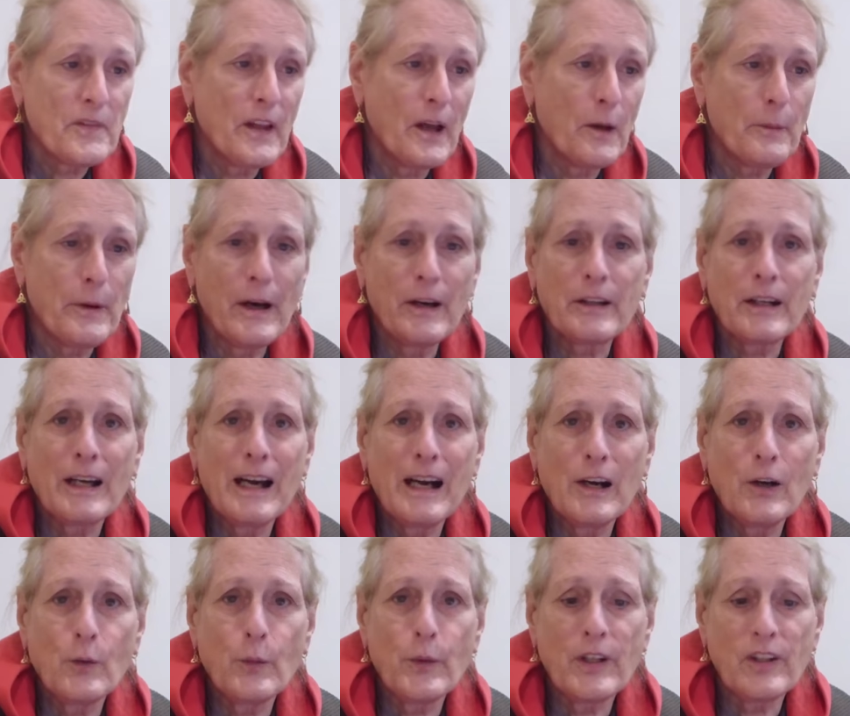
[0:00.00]
about
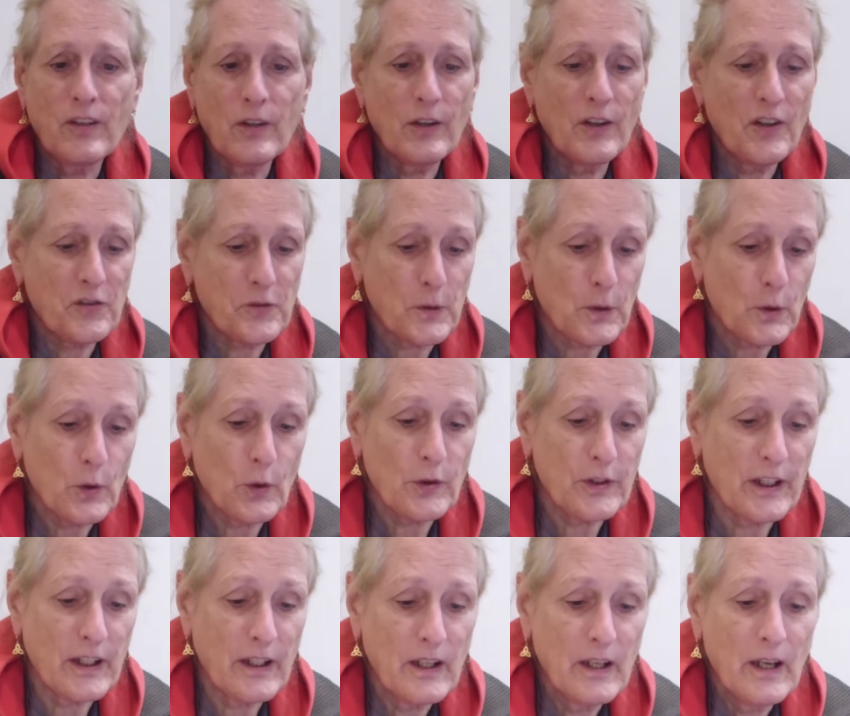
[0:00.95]
how we do this
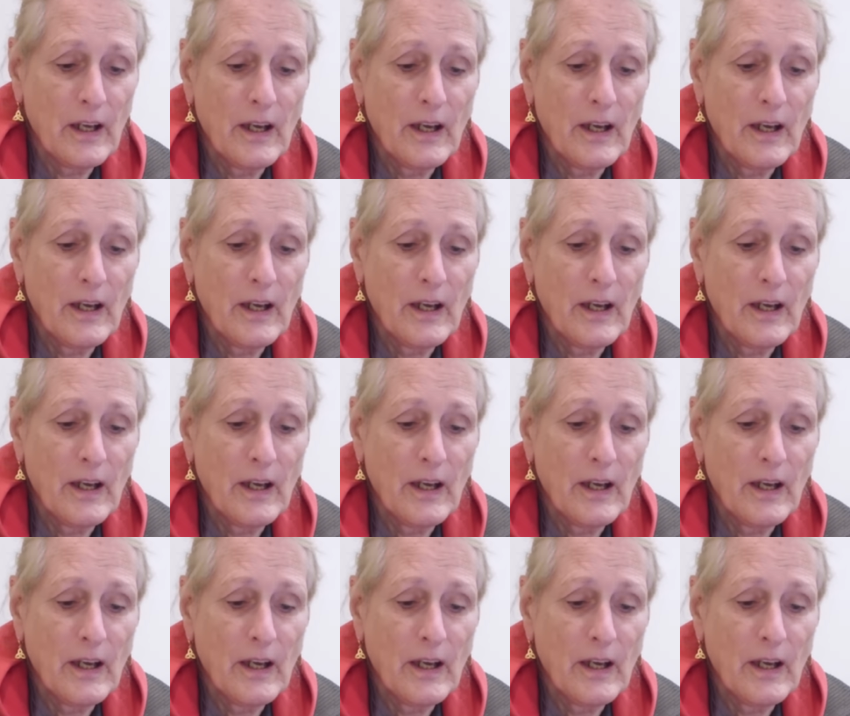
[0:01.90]
recording.